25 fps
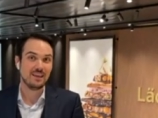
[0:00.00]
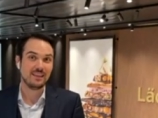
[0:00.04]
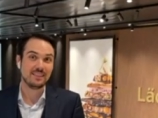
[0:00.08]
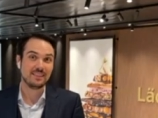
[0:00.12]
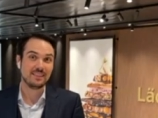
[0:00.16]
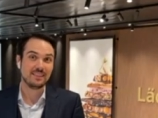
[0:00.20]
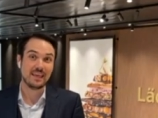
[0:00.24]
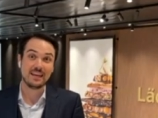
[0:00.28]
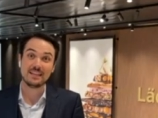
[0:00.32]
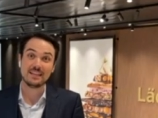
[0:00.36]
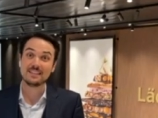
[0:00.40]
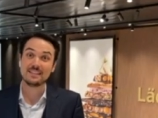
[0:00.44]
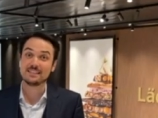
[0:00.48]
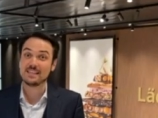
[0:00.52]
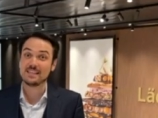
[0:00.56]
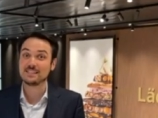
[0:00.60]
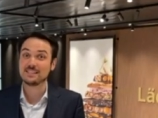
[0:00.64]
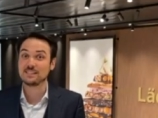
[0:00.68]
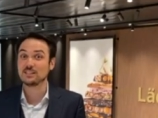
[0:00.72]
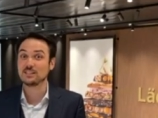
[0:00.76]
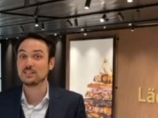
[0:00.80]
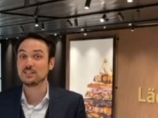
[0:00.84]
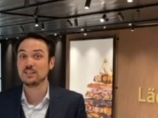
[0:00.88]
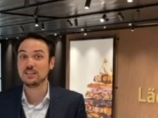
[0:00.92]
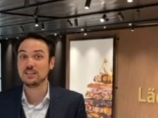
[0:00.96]
Then, as a
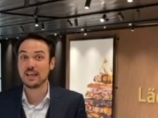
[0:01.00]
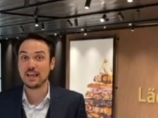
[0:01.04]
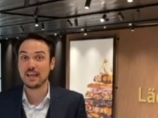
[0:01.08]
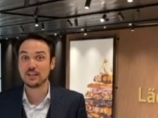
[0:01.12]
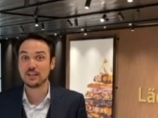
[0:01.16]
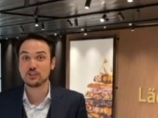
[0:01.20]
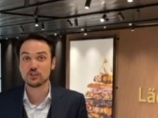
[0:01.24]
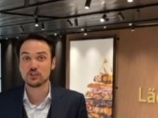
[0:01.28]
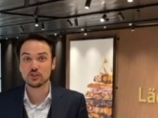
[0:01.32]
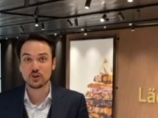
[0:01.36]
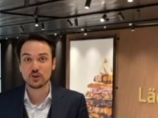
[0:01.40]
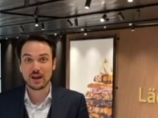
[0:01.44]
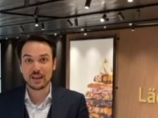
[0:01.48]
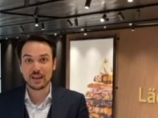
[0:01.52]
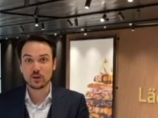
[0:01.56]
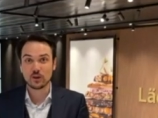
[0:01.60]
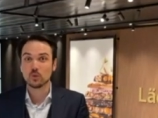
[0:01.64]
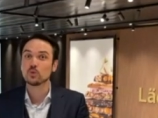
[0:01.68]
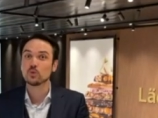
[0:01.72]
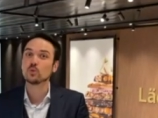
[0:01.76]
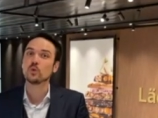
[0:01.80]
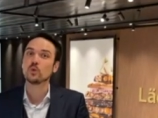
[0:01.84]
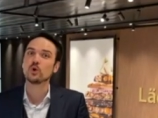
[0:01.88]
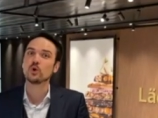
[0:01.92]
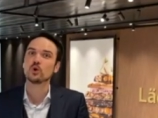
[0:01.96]
teenager, I
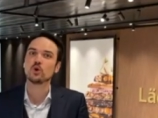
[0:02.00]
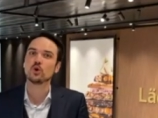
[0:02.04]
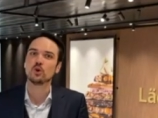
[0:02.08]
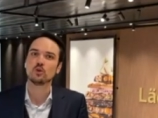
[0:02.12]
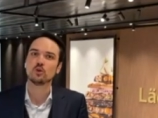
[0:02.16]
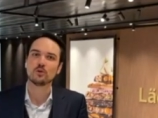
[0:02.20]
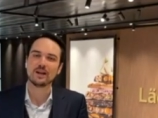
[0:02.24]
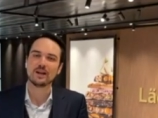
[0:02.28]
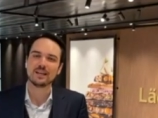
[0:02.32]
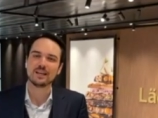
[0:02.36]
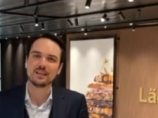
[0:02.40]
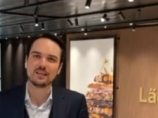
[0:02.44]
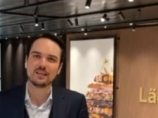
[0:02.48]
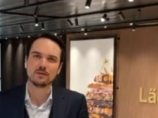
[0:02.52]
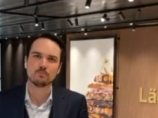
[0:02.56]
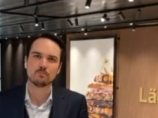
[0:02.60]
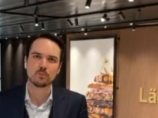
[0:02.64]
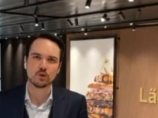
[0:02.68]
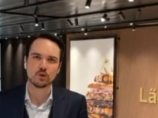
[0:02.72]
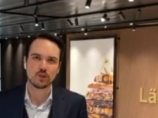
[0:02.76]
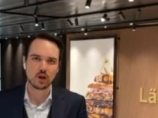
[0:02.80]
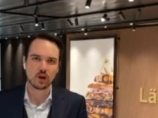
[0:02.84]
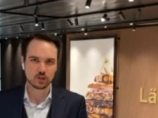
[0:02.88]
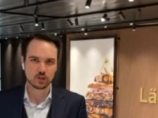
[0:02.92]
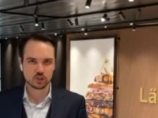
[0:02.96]
could work already in
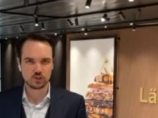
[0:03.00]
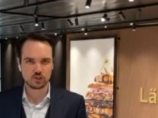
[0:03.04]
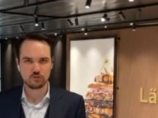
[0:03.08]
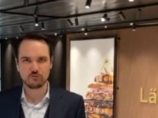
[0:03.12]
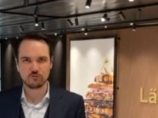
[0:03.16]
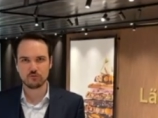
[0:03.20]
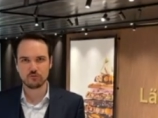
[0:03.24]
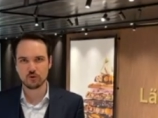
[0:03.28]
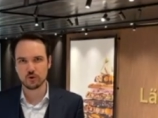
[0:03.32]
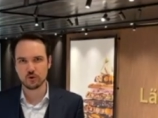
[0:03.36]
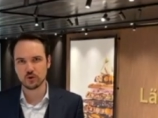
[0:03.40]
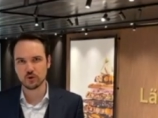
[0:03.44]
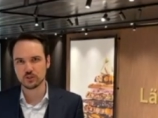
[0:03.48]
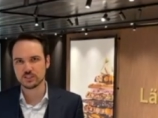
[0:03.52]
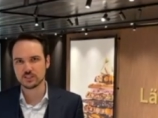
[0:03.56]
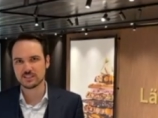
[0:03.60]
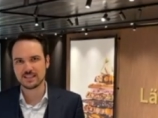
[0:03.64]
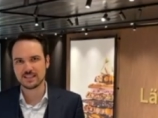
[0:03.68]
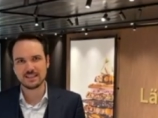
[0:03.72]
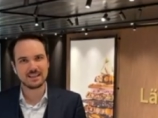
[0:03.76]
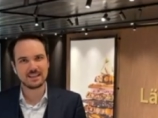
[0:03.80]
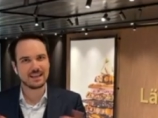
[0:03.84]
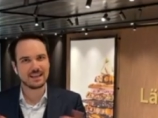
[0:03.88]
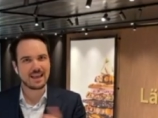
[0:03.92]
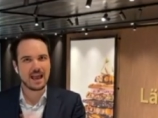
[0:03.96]
production first,
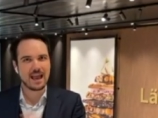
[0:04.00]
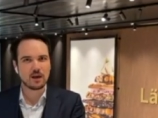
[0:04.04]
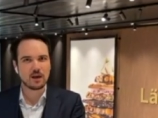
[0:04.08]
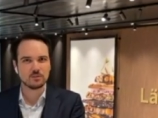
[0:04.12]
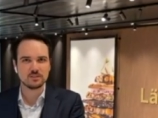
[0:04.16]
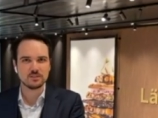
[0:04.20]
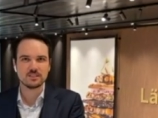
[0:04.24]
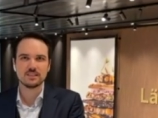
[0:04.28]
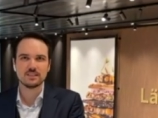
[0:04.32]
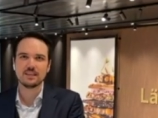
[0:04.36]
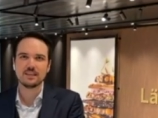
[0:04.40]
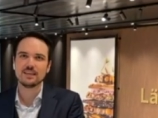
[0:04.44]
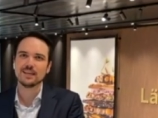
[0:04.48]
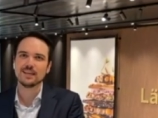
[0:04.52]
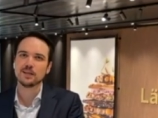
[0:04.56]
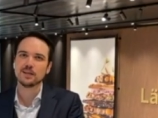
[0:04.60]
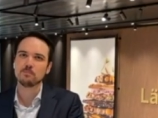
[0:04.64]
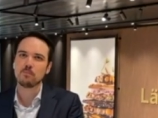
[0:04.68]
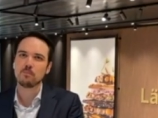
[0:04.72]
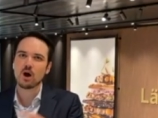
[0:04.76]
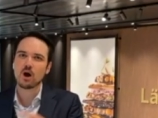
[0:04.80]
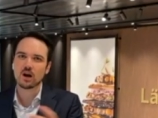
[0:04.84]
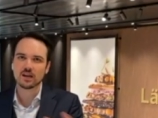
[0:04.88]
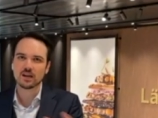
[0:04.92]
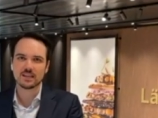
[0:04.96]
and accounting and
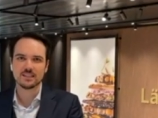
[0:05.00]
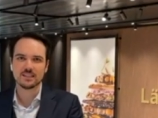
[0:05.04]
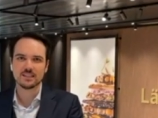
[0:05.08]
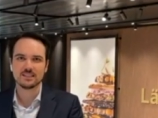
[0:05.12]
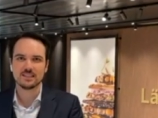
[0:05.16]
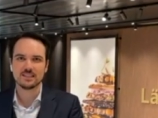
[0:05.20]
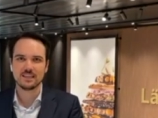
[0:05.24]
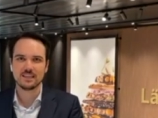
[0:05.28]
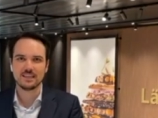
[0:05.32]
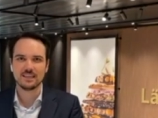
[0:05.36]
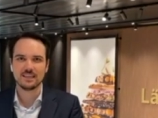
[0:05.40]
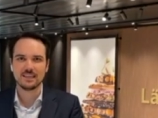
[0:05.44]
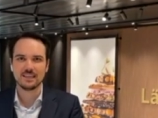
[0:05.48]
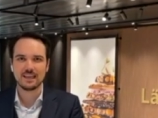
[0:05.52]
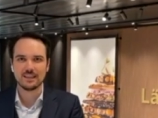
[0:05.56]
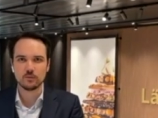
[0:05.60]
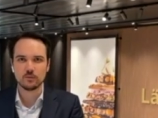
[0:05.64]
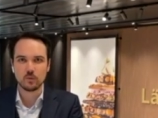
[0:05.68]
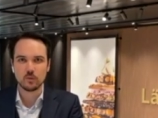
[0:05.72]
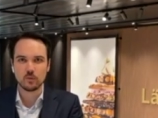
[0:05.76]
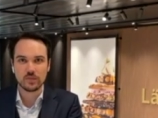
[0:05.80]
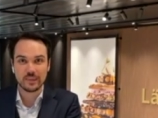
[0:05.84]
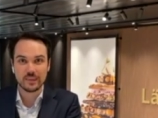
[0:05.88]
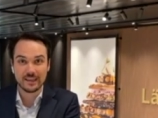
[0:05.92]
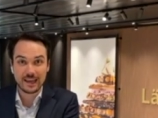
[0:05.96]
marketing, and
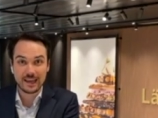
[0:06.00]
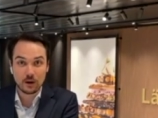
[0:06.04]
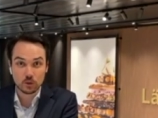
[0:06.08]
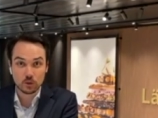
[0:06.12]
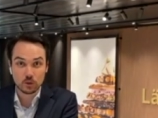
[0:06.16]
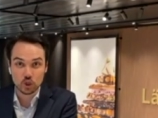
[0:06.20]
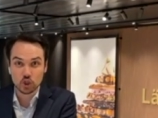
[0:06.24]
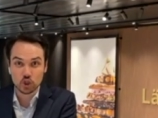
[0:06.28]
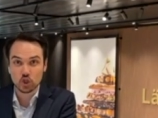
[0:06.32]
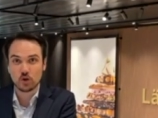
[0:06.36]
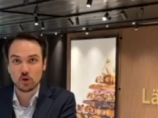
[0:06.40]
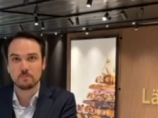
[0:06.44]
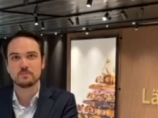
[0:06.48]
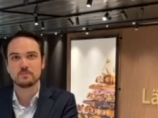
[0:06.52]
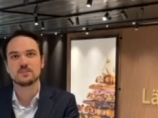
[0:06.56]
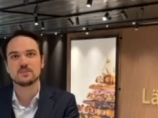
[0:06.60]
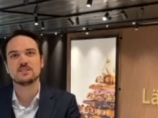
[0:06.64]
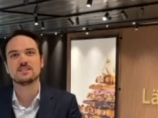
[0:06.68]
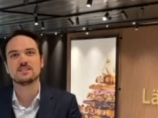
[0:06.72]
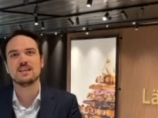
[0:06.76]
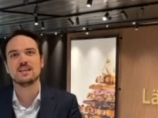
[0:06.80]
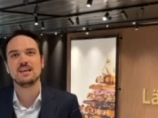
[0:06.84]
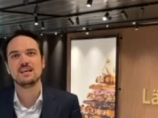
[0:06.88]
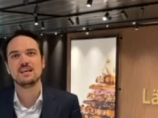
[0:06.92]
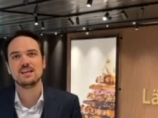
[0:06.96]
within our
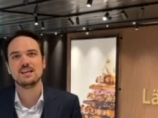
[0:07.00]
shops.